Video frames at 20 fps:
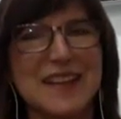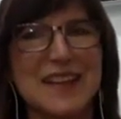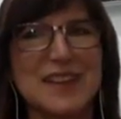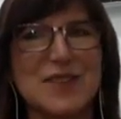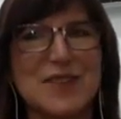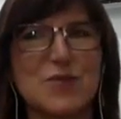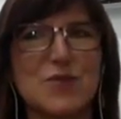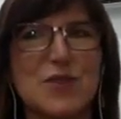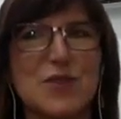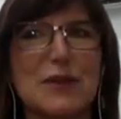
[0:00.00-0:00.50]

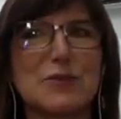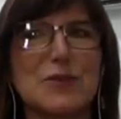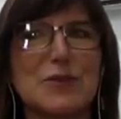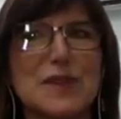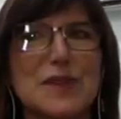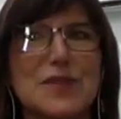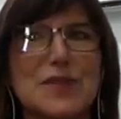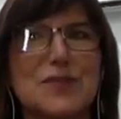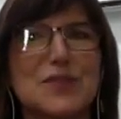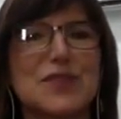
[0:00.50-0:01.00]

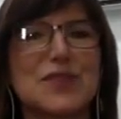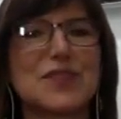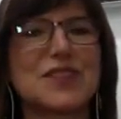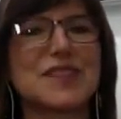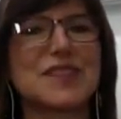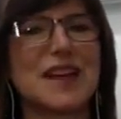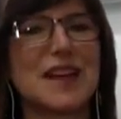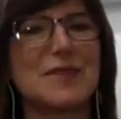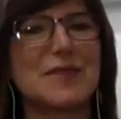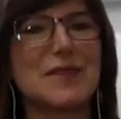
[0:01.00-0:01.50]
probably the first
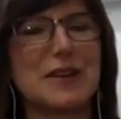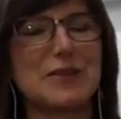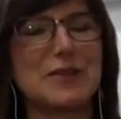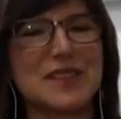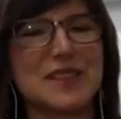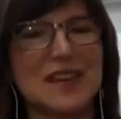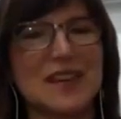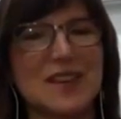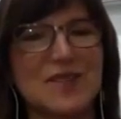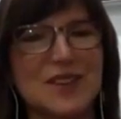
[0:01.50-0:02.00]
time that
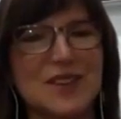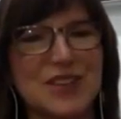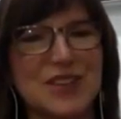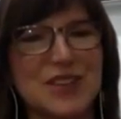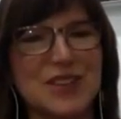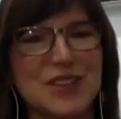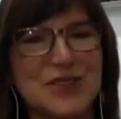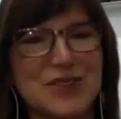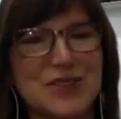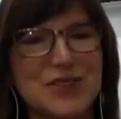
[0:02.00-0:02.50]
was ever
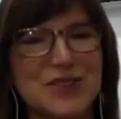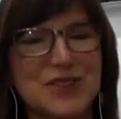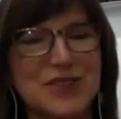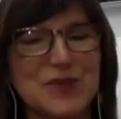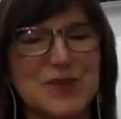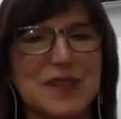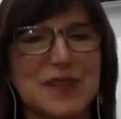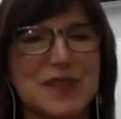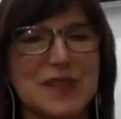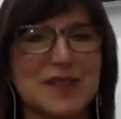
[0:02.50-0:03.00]
used
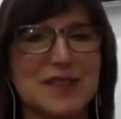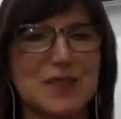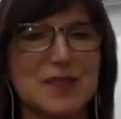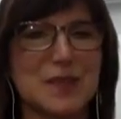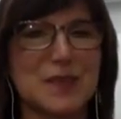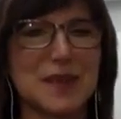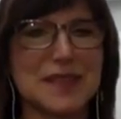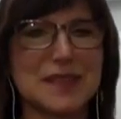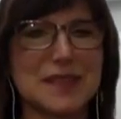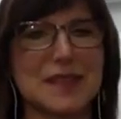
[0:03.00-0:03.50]
was
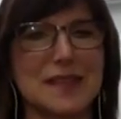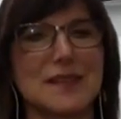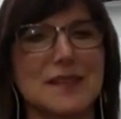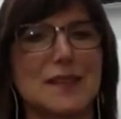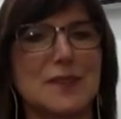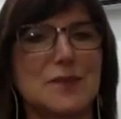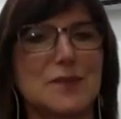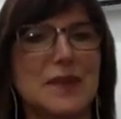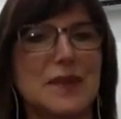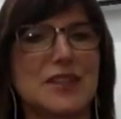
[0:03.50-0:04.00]
Beis
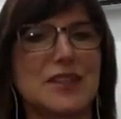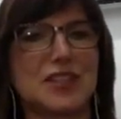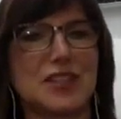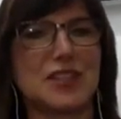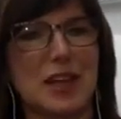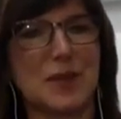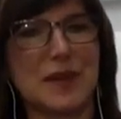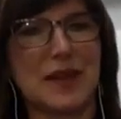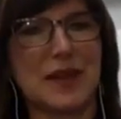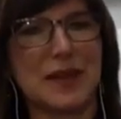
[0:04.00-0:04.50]
Hillel and Beis
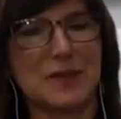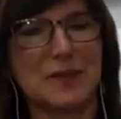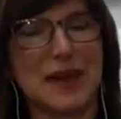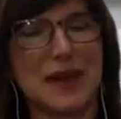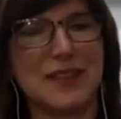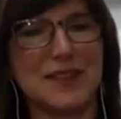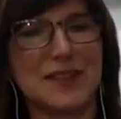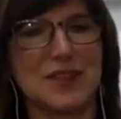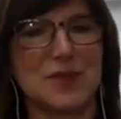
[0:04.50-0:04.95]
Shammai, right?